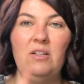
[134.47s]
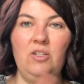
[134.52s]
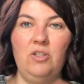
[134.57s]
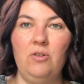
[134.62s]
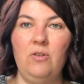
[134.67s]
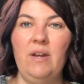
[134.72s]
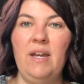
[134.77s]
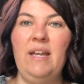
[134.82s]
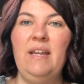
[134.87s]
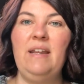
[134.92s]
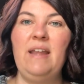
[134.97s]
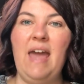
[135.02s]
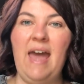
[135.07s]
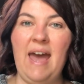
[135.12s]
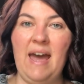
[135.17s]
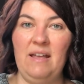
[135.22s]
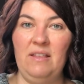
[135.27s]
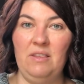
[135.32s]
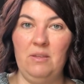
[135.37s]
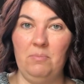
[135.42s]
during
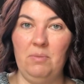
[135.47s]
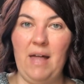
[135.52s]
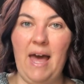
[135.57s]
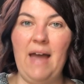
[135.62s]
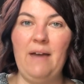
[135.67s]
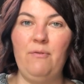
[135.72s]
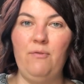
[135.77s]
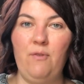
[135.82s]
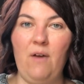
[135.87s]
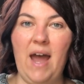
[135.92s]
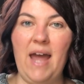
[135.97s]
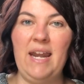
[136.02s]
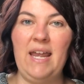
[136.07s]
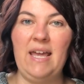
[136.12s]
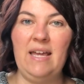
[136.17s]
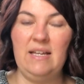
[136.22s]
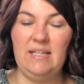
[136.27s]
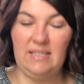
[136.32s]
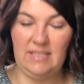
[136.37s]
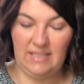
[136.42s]
at the Black
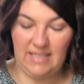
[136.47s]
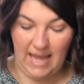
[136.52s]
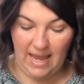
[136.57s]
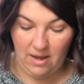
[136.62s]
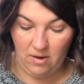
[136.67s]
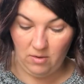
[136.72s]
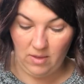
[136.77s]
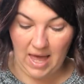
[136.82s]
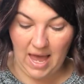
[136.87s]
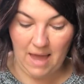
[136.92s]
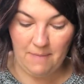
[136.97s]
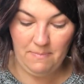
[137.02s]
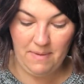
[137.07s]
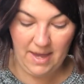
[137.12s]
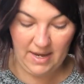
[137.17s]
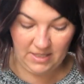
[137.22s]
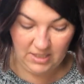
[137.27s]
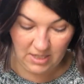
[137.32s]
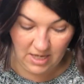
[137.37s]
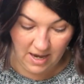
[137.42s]
Friday sale, I
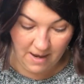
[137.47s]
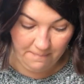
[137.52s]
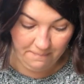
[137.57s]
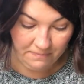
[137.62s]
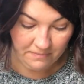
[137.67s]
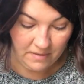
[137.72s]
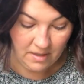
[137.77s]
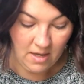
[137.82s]
picked up